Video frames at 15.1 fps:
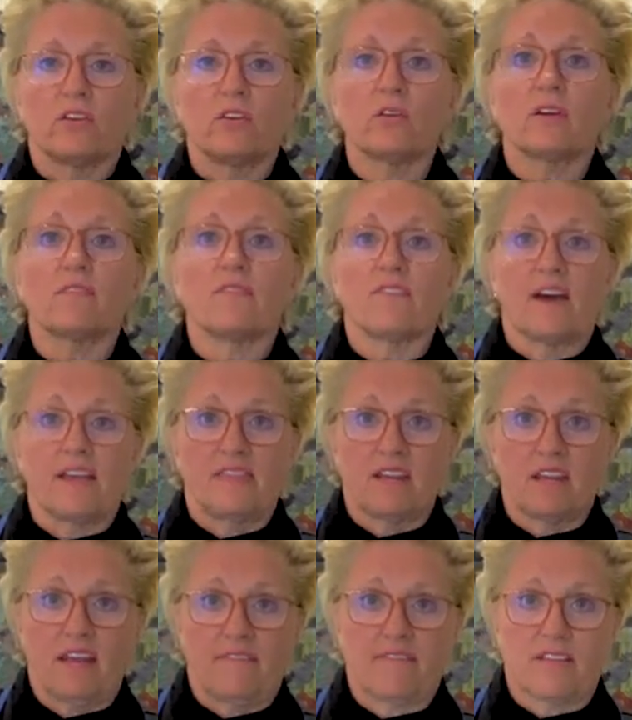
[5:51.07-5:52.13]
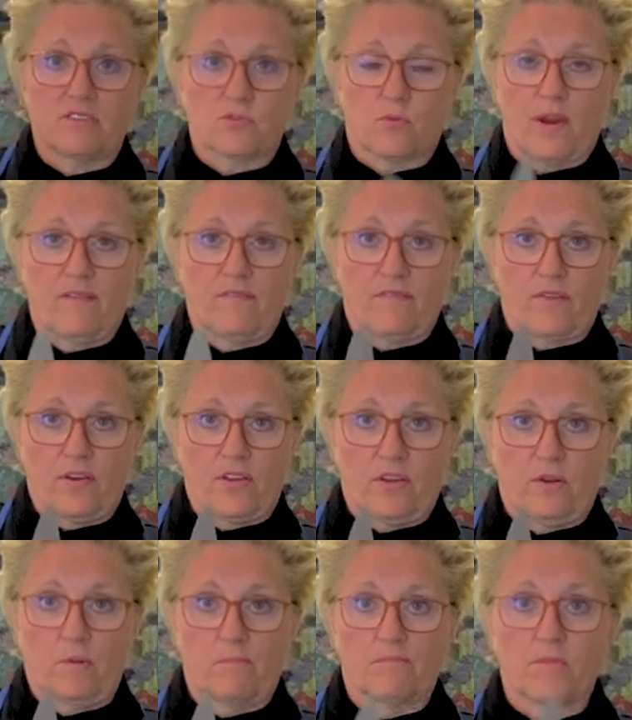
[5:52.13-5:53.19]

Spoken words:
you can find the knife that's right for you.